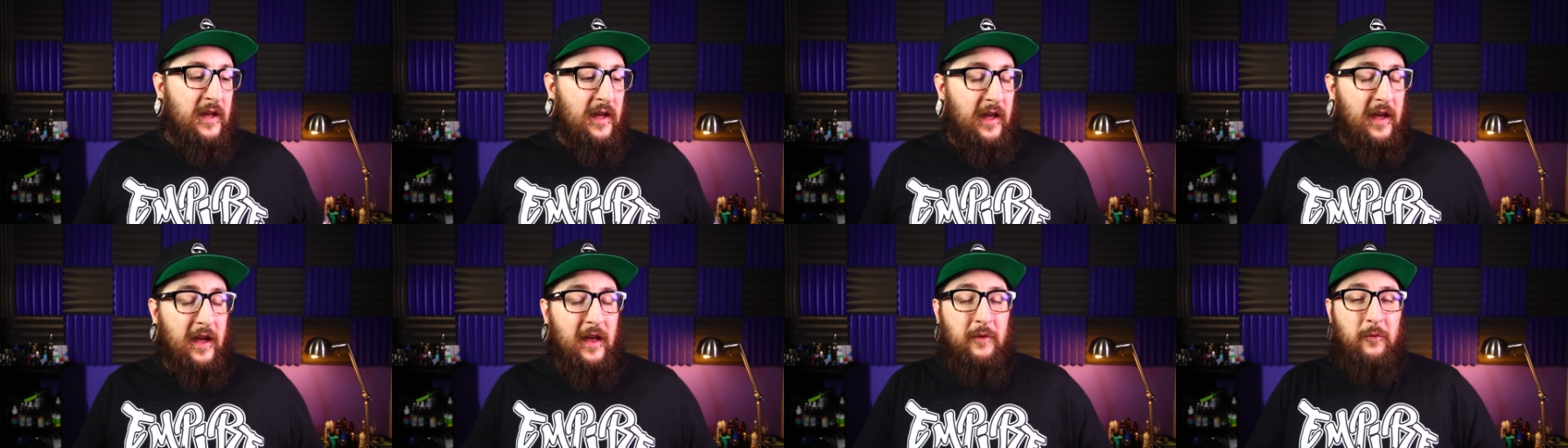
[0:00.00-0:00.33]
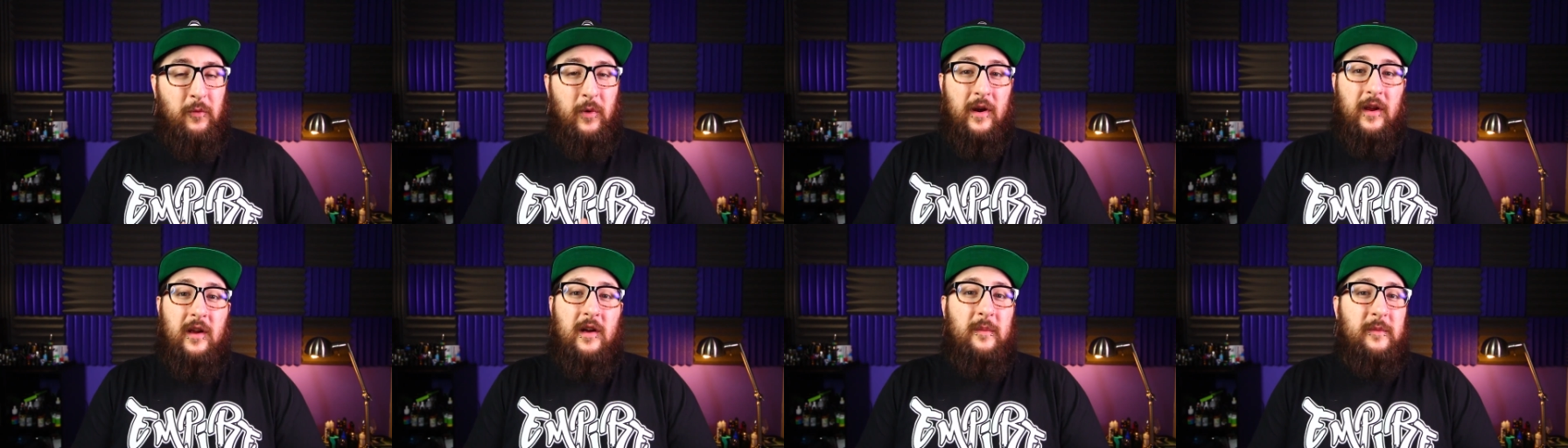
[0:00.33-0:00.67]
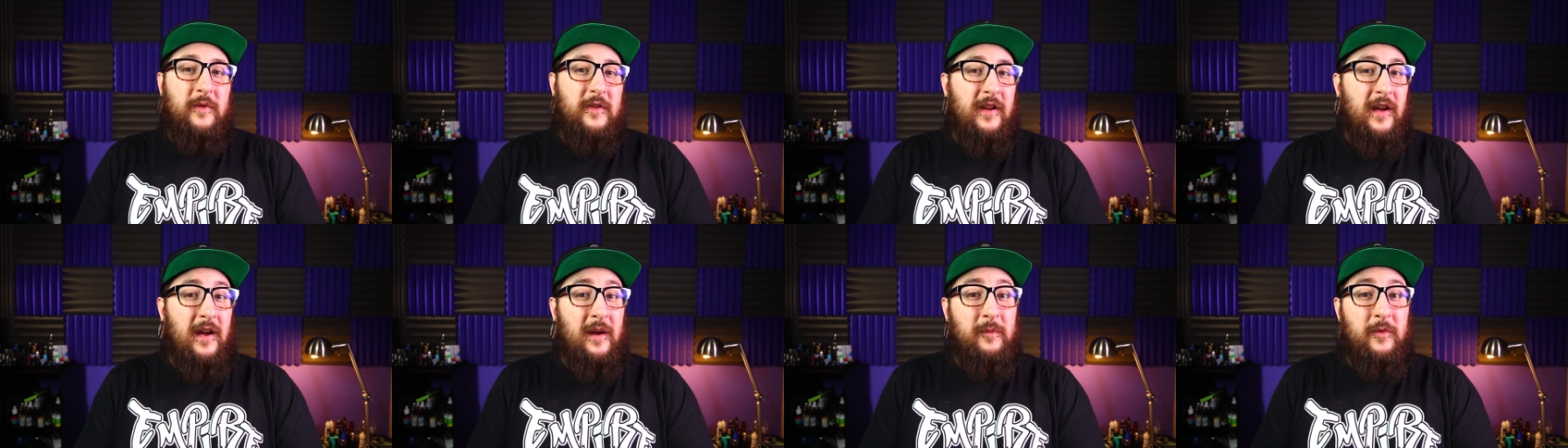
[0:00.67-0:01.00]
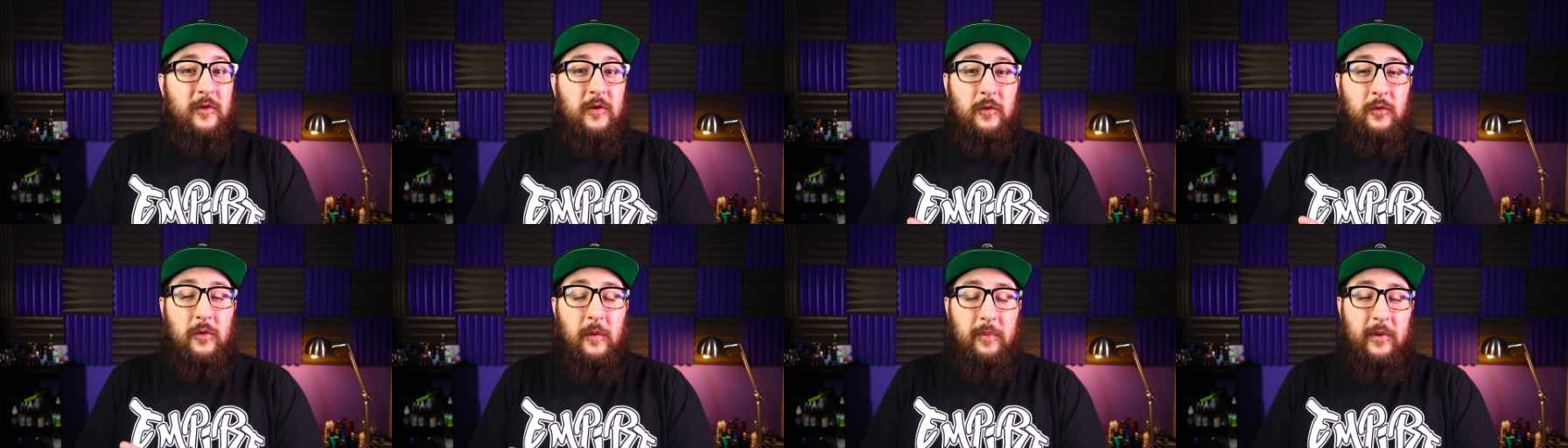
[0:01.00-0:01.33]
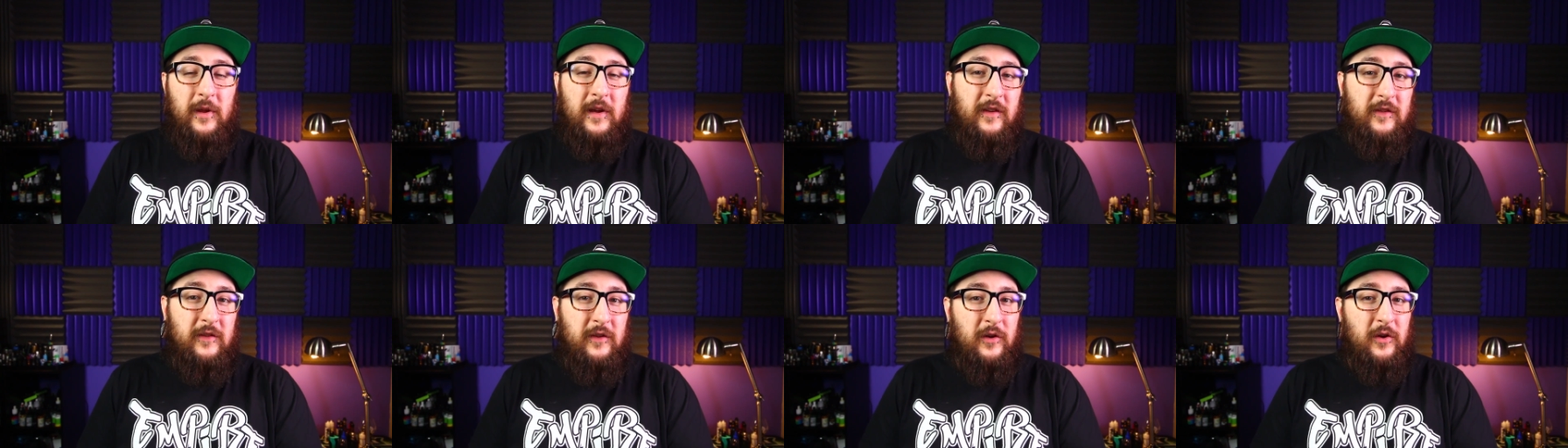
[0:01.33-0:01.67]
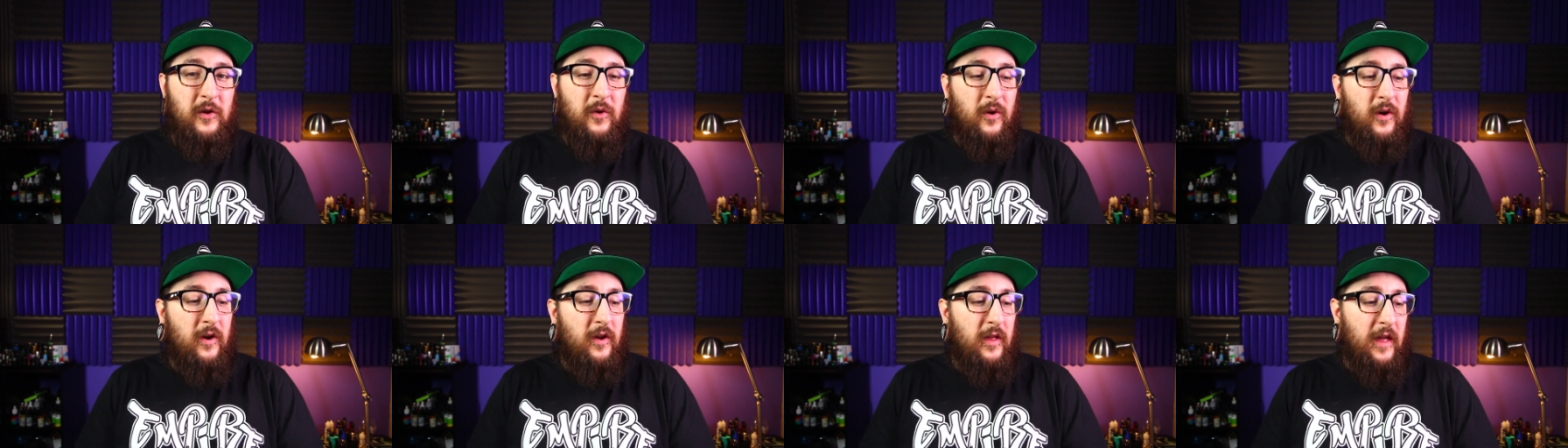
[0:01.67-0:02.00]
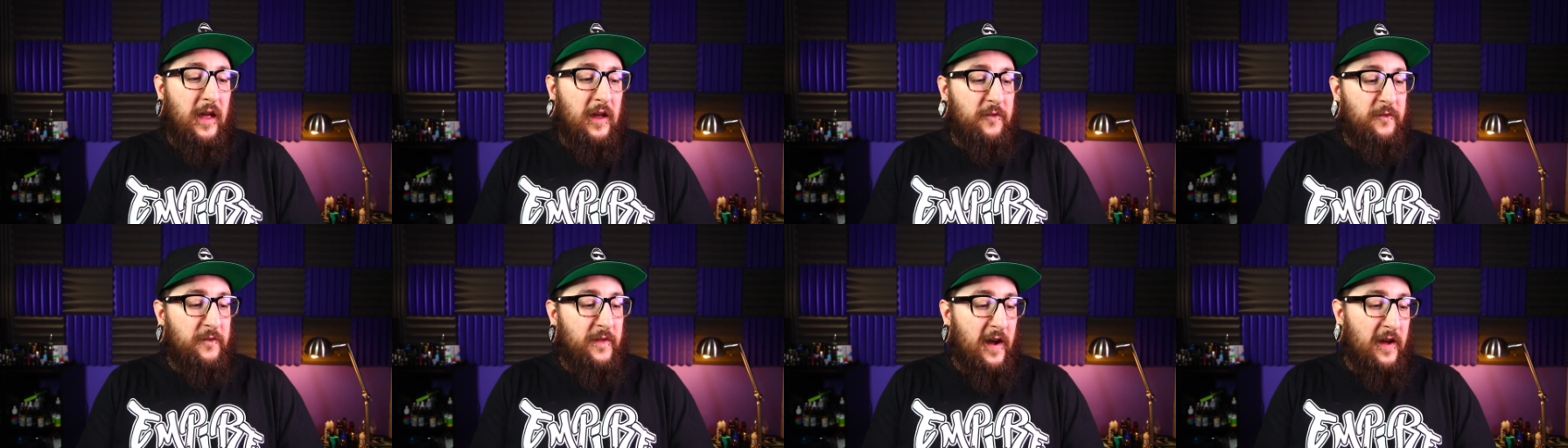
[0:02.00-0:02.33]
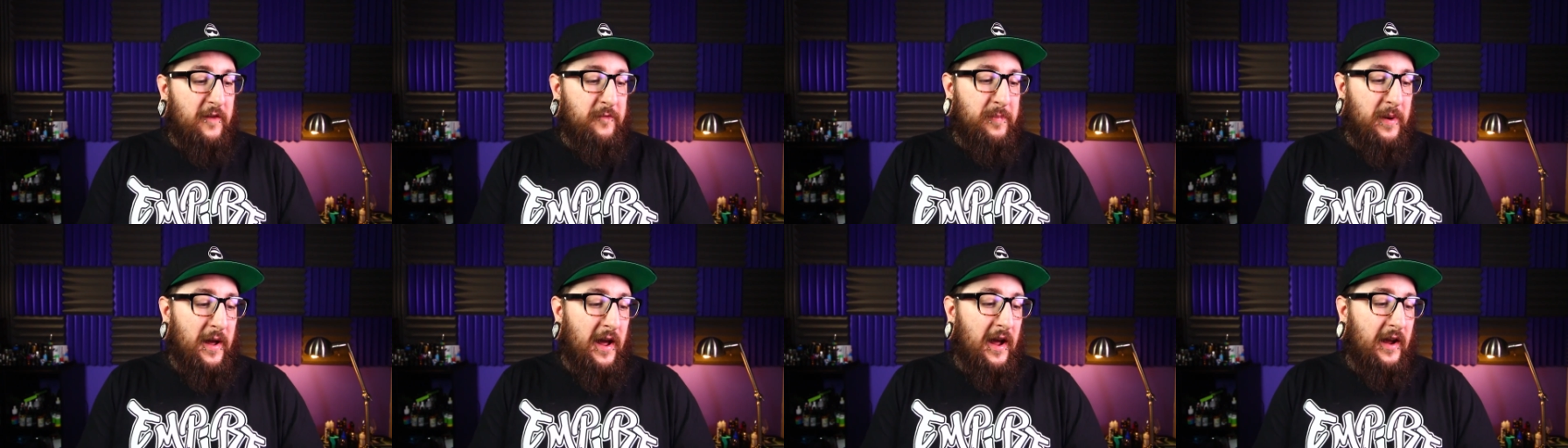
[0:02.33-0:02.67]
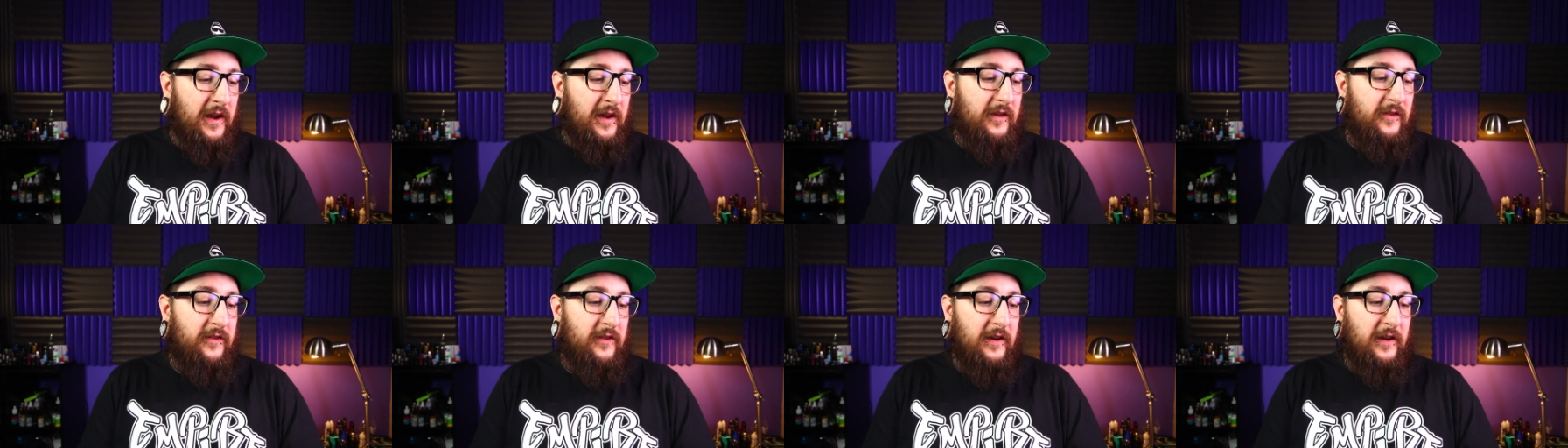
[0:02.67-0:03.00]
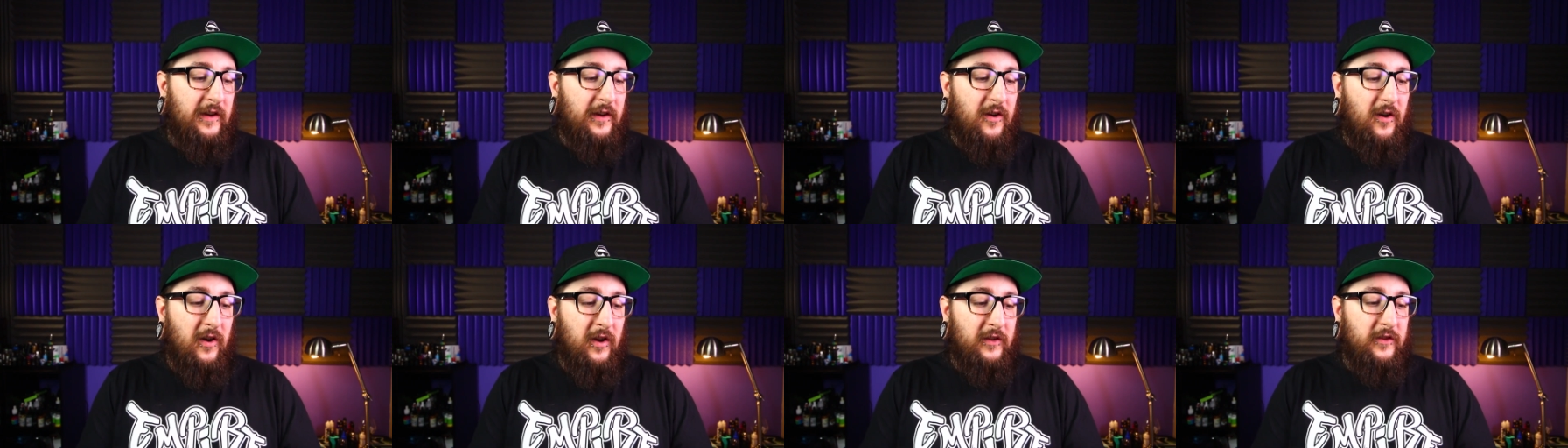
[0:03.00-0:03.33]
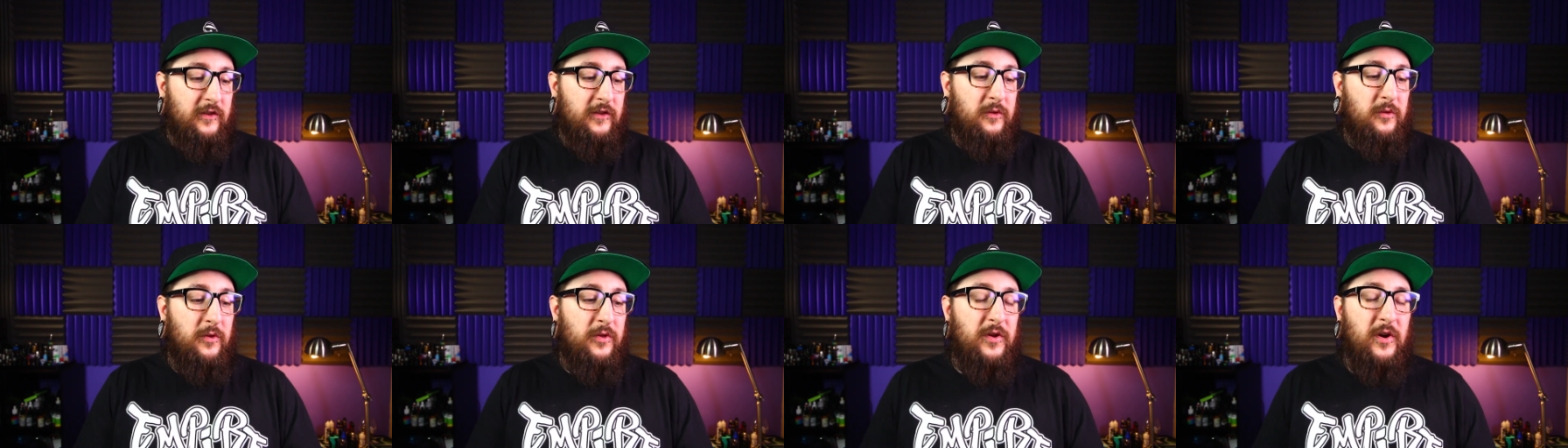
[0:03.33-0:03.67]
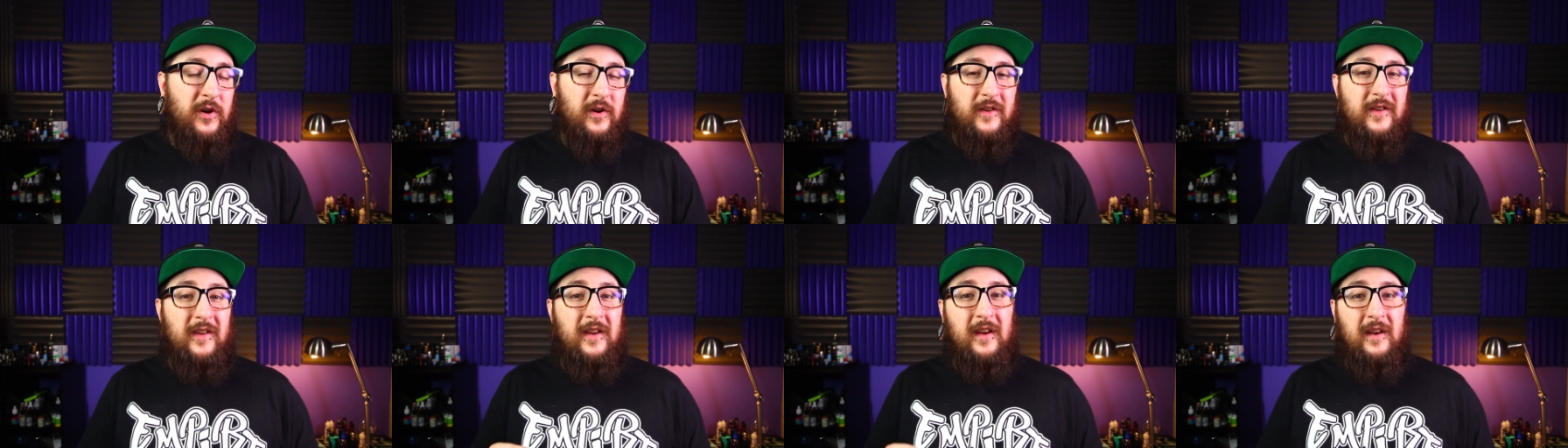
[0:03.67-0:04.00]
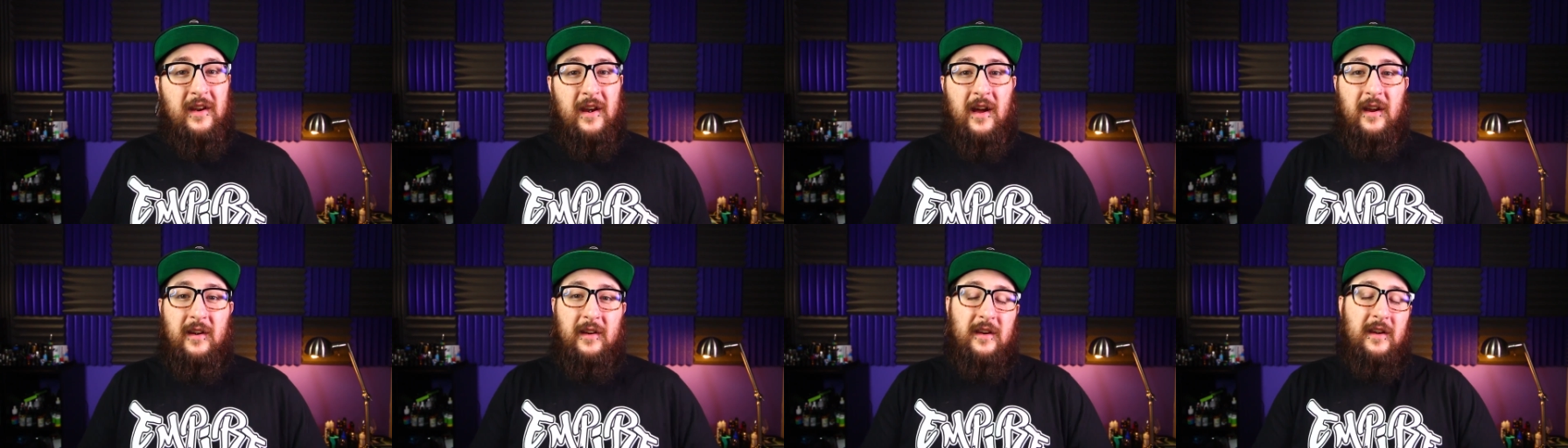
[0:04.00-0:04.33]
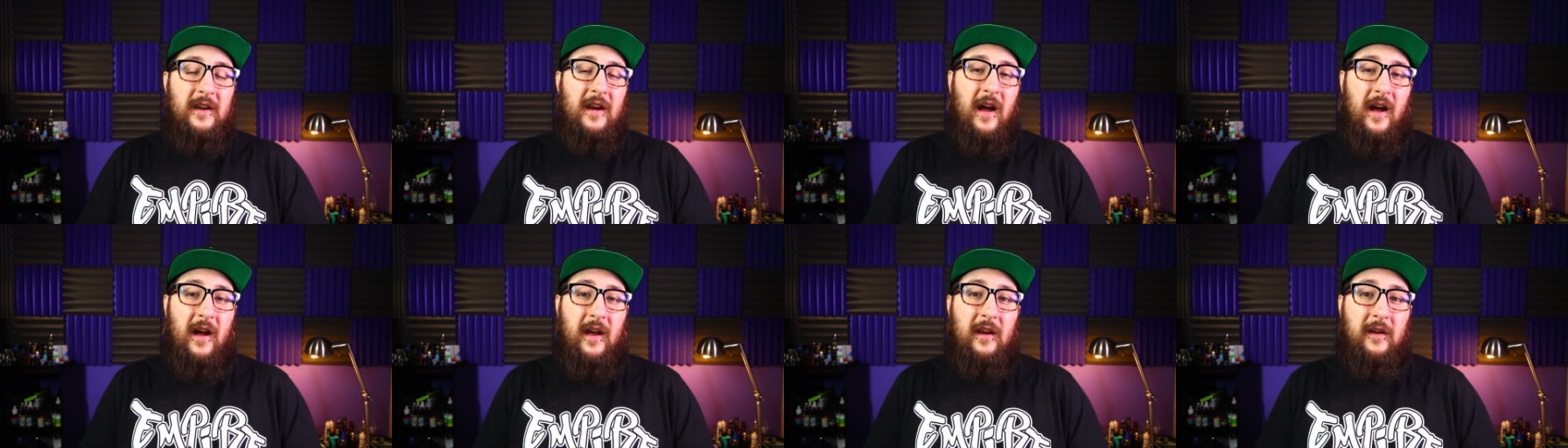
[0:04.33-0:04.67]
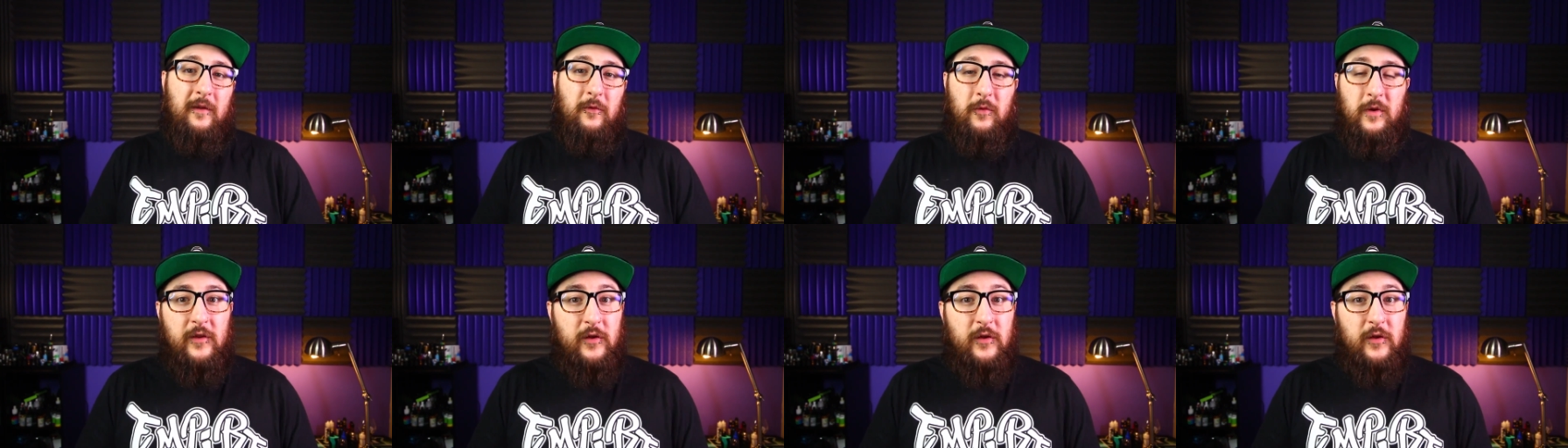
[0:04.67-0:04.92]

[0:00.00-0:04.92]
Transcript: And when it comes time to replace your coil, a five pack is gonna cost you $13.99.